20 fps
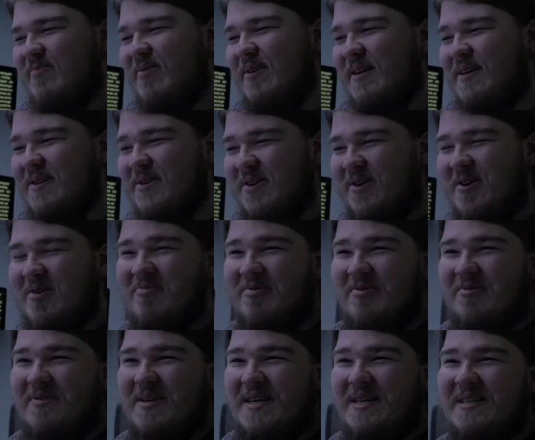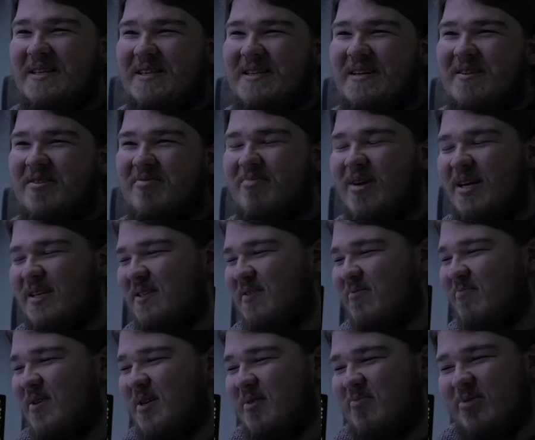been enjoyable really, like the bands have
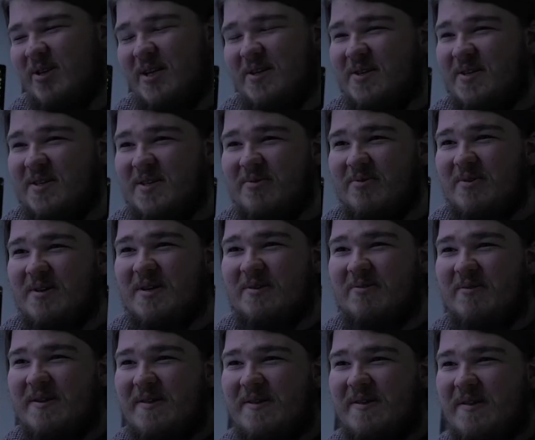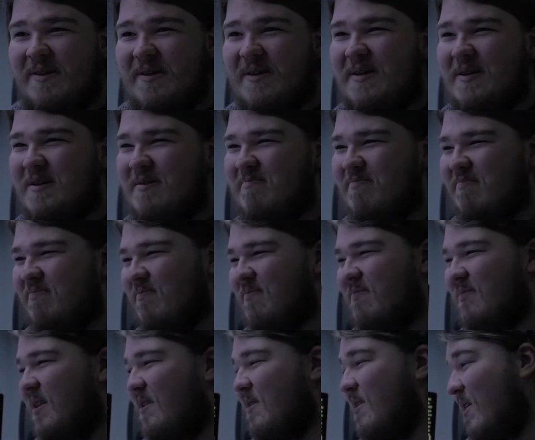been a pleasure to work with, and
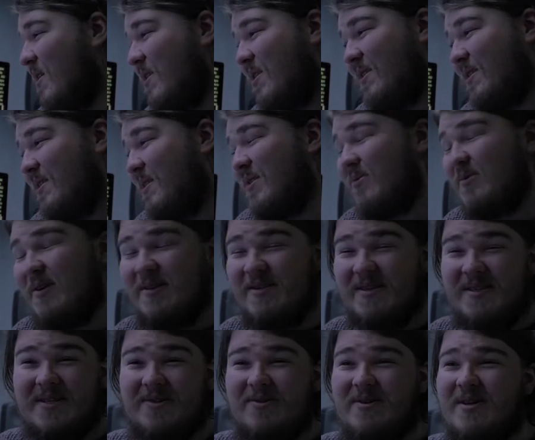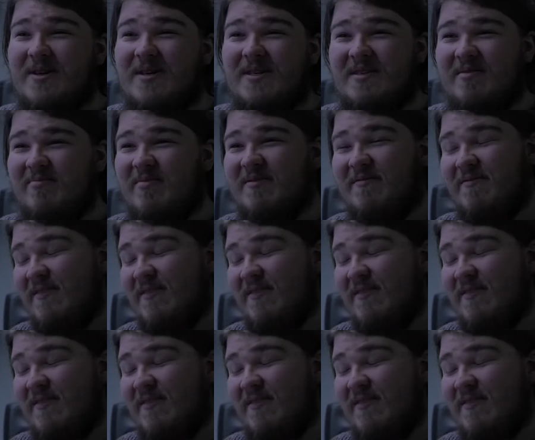the hosts as well, the two hosts have been